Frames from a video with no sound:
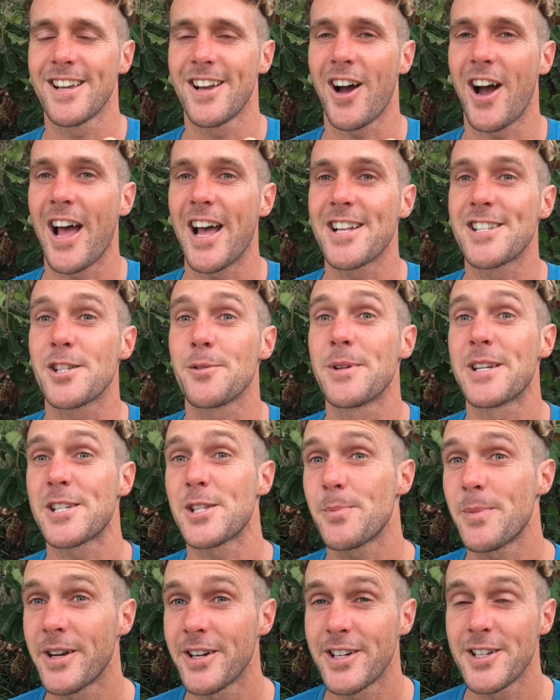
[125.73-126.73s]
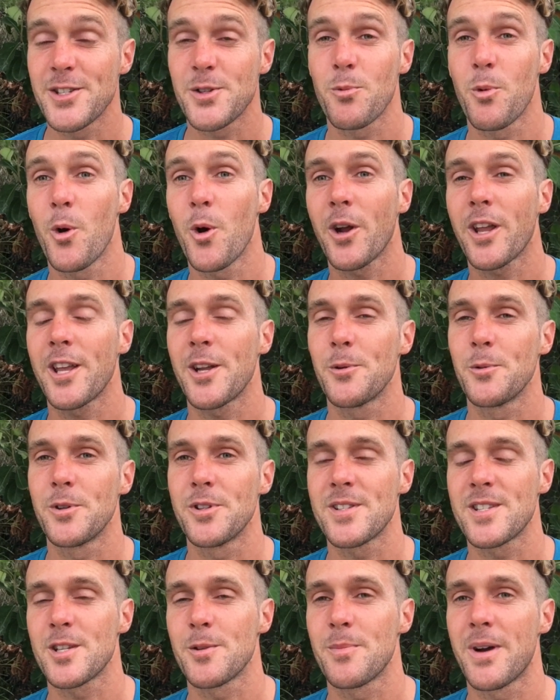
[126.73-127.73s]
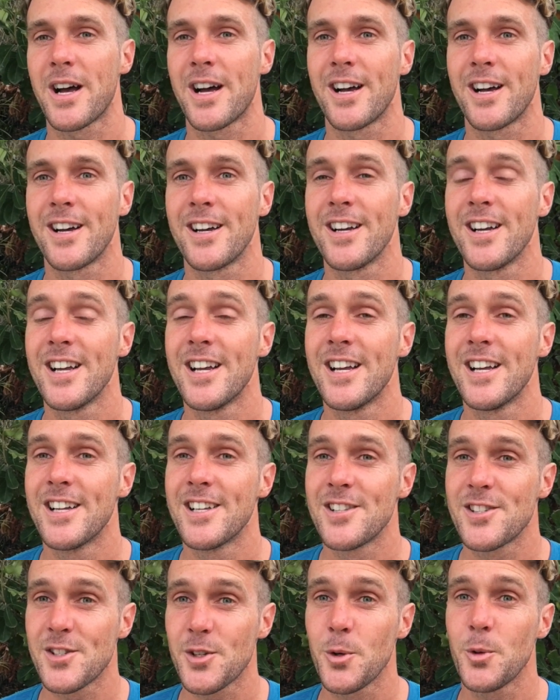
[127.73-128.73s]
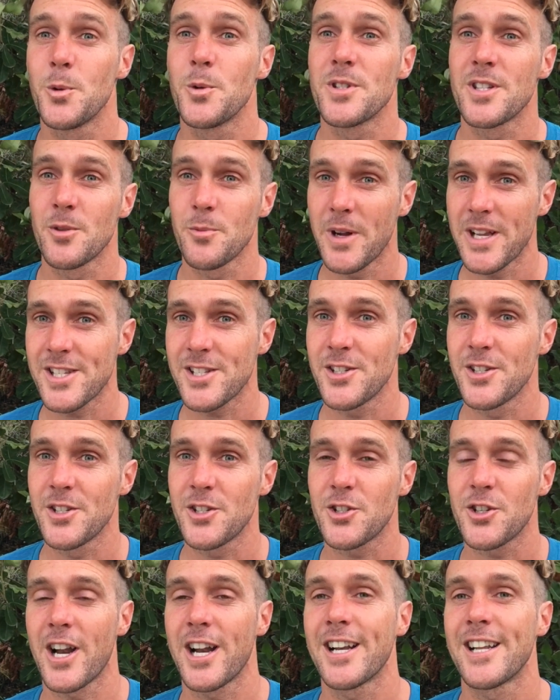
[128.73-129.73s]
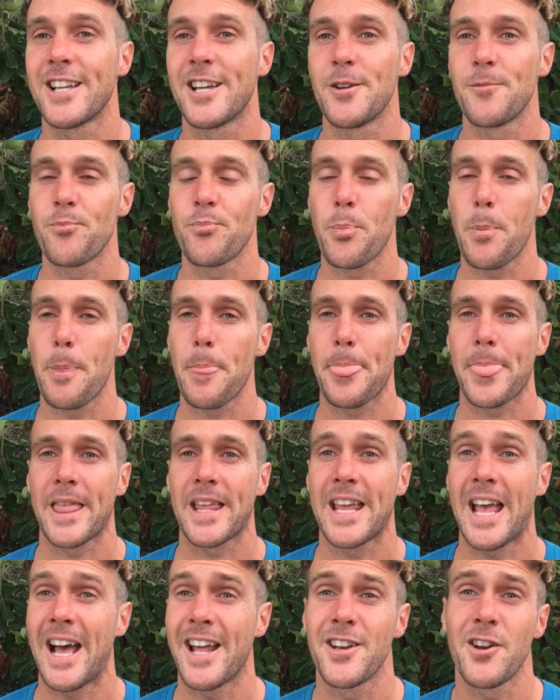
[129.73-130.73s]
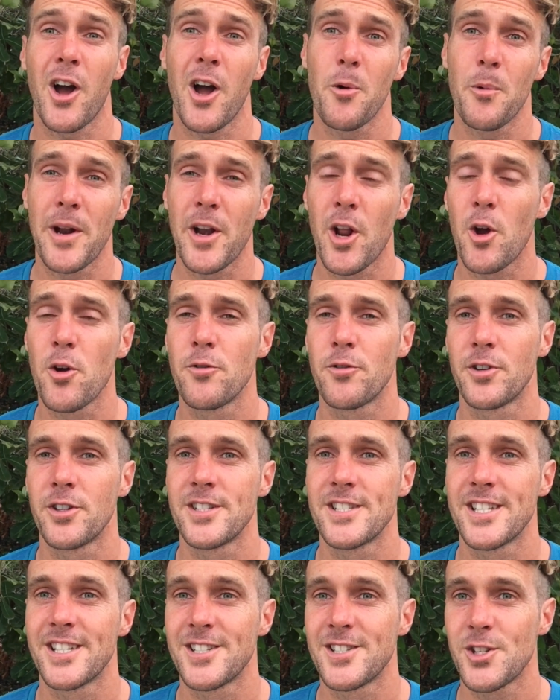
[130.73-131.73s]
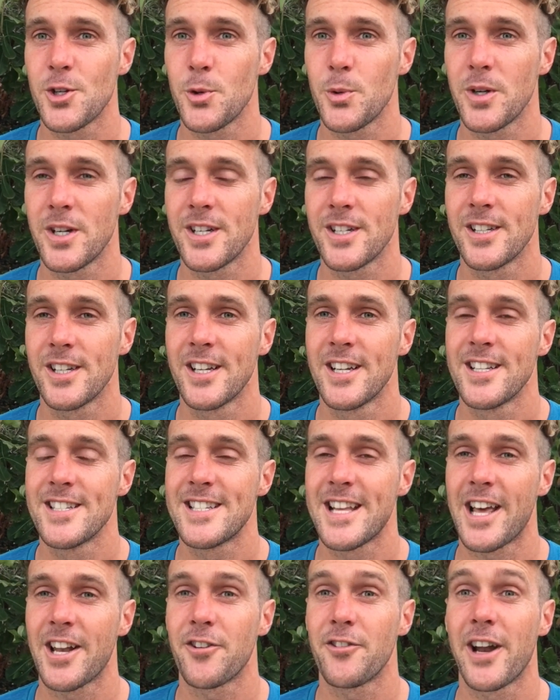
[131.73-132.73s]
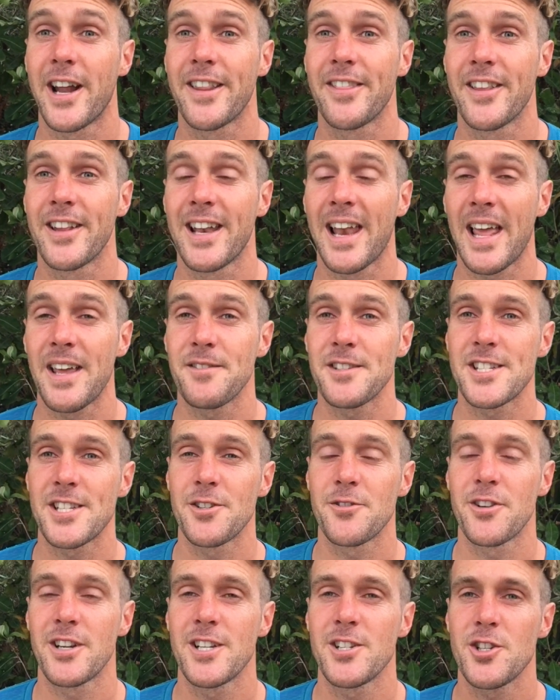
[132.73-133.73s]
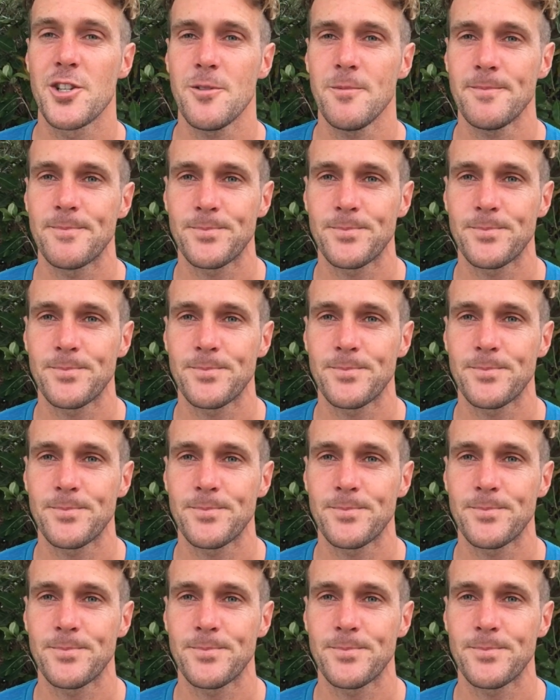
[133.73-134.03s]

I had some experience working with some schools in Western Australia. Kat and I went over and did a tour down around the Laverton region,